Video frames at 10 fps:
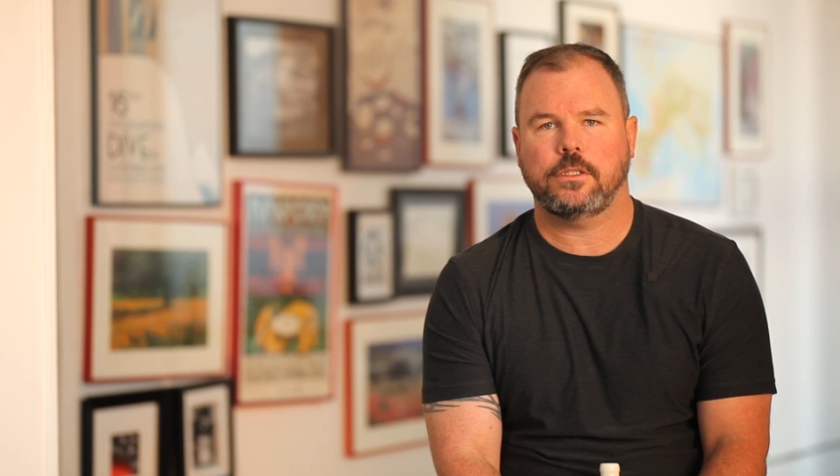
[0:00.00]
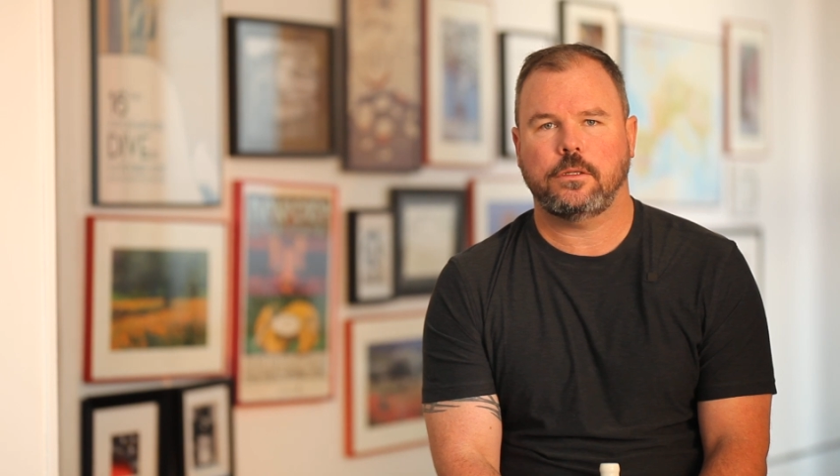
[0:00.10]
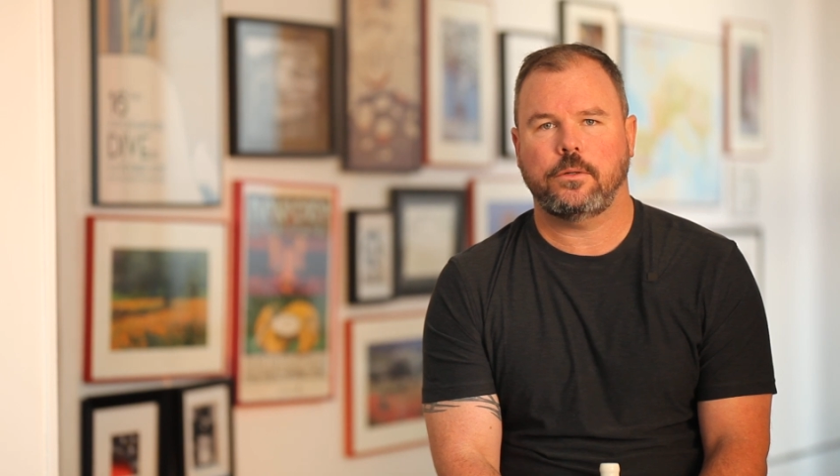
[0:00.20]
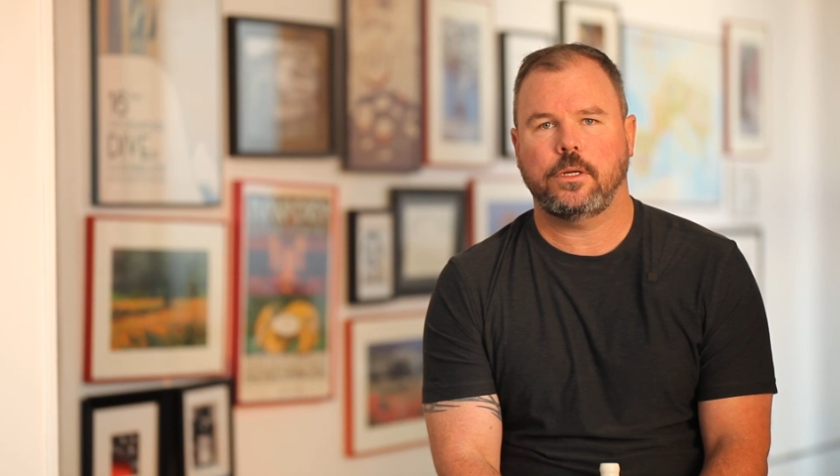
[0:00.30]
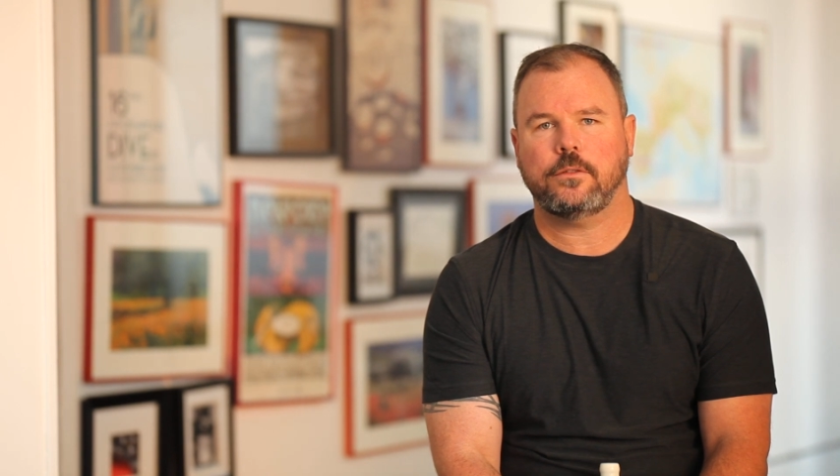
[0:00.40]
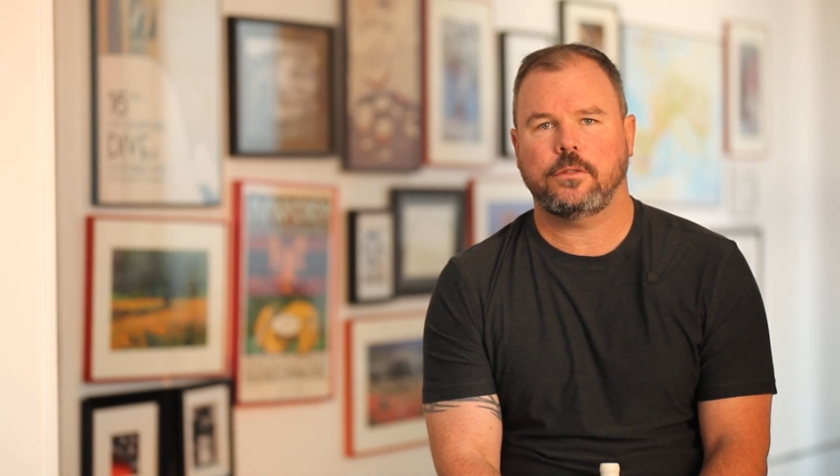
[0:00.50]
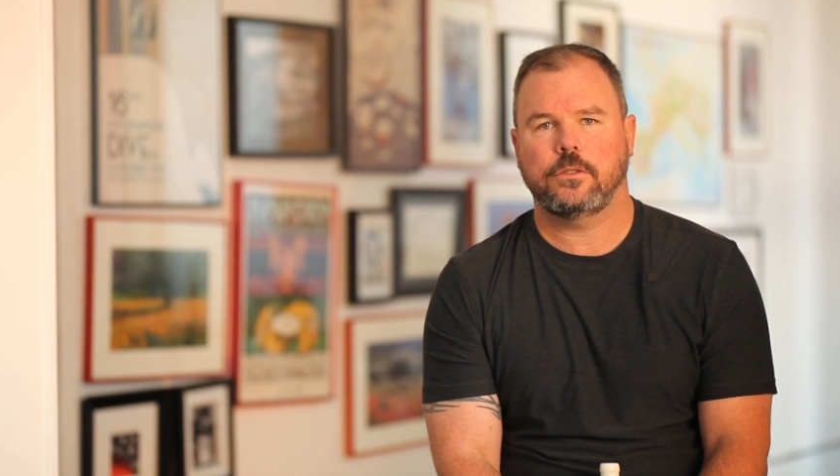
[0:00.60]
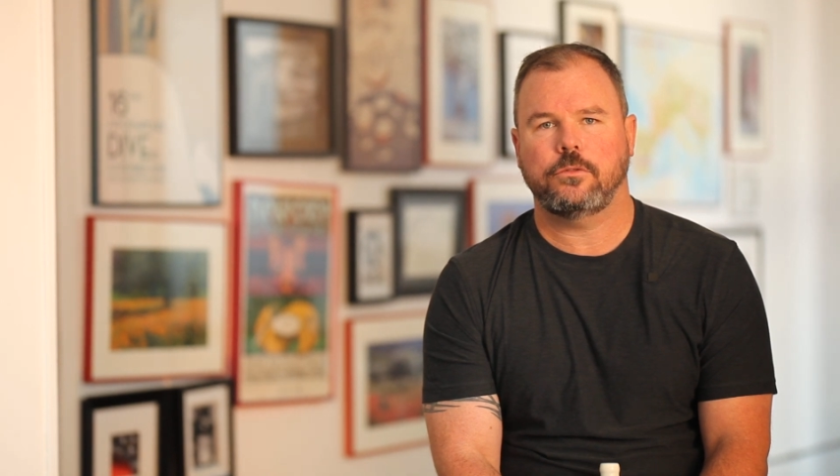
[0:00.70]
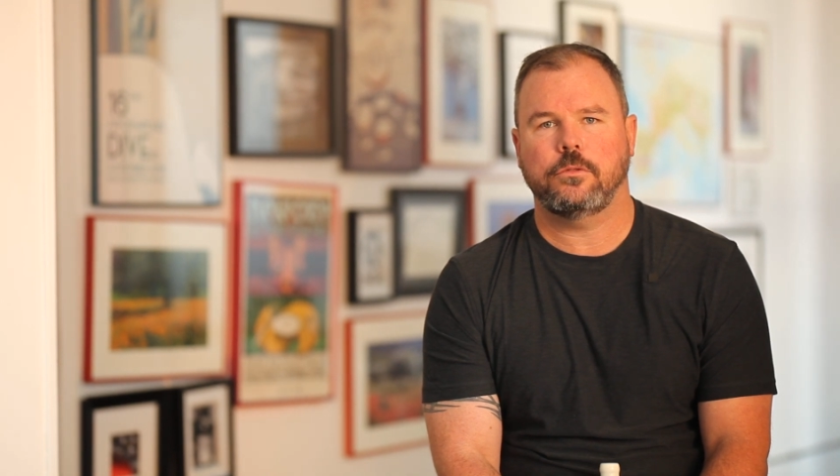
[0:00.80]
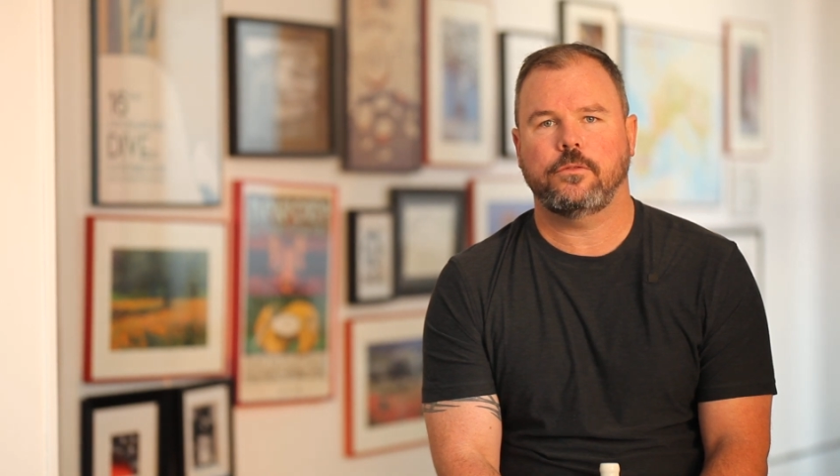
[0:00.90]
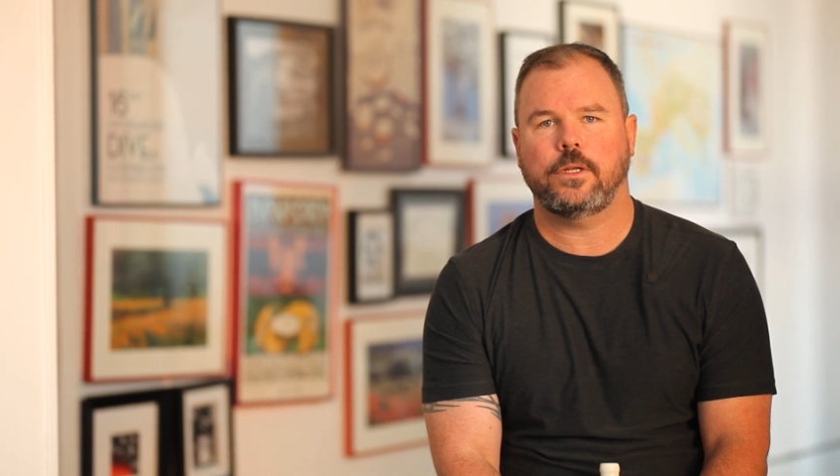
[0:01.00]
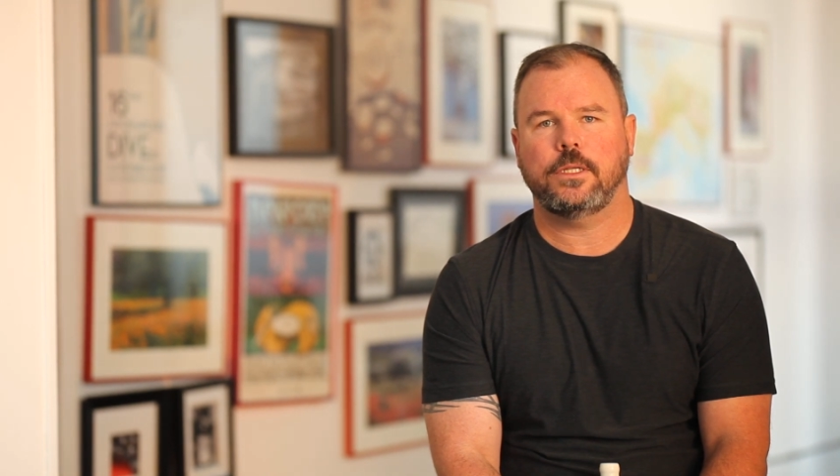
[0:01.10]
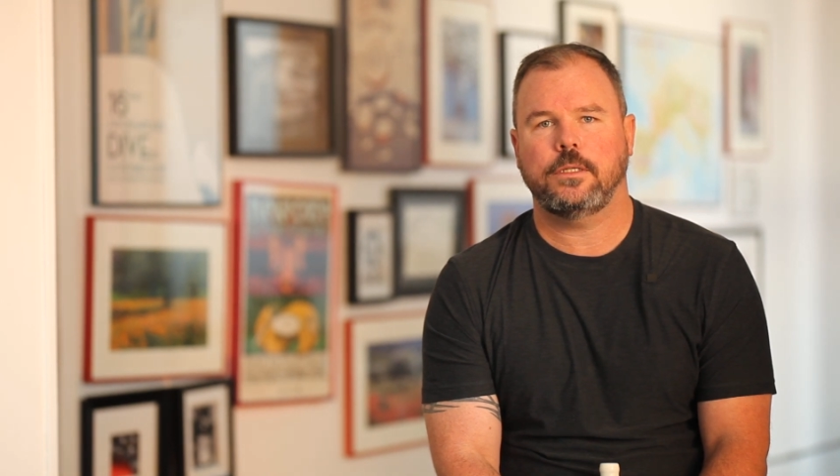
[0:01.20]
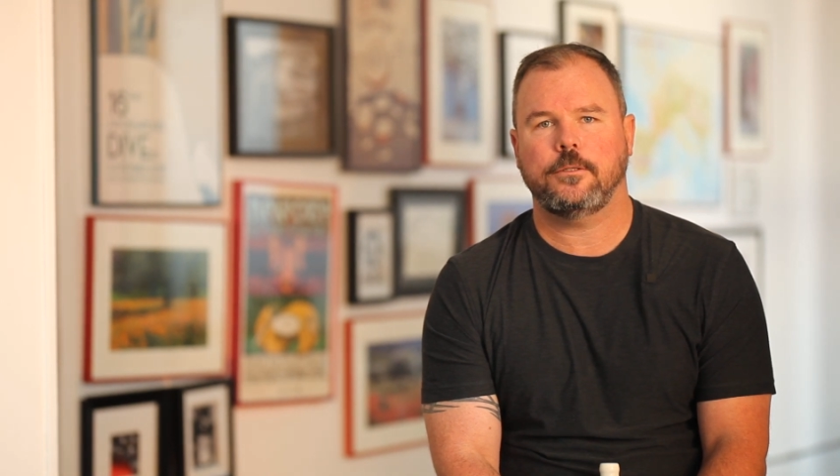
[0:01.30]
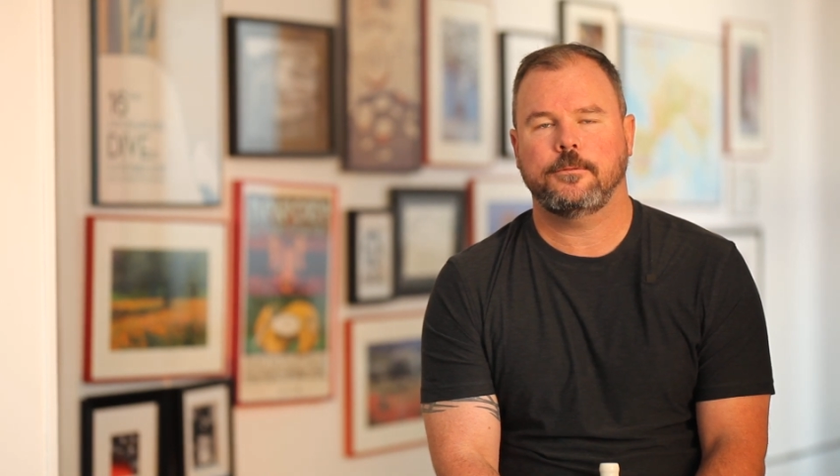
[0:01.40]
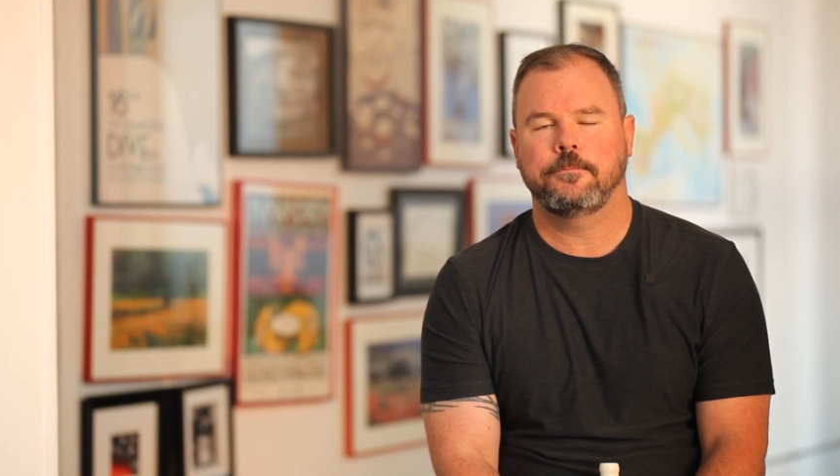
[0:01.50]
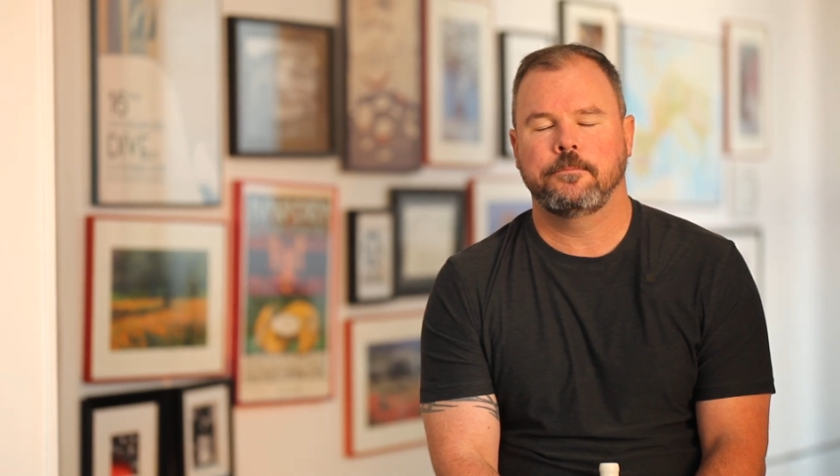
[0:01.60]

Laurent, and Grüner Veltliner.